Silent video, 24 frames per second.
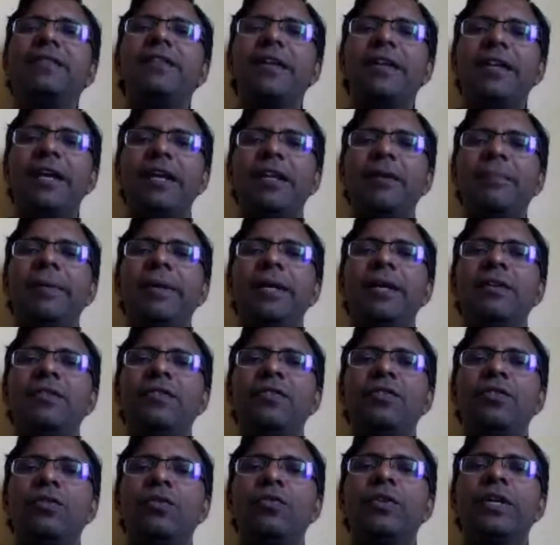design the
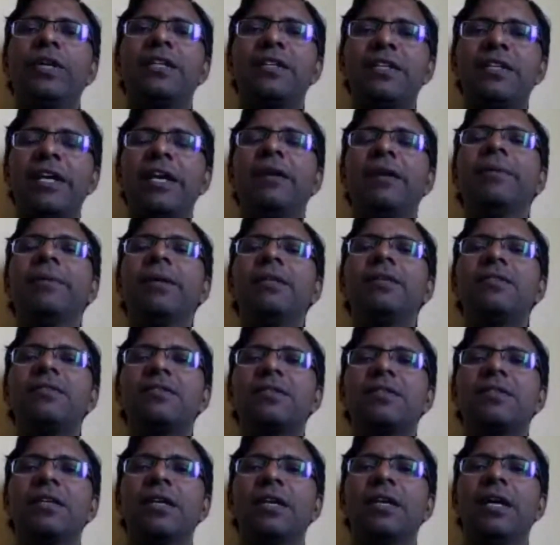database using
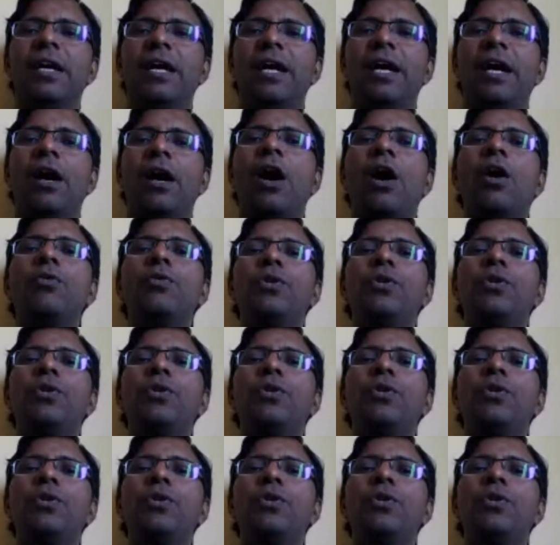tables,